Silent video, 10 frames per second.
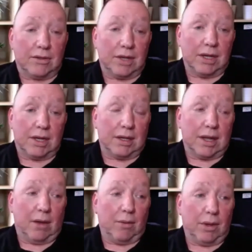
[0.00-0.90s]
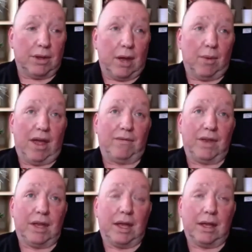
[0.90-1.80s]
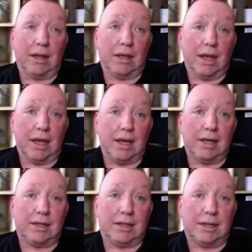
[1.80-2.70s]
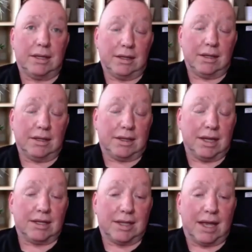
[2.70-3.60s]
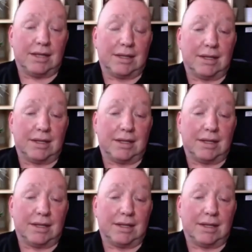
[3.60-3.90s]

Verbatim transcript: CD that we, that we have, it, uh, he dictated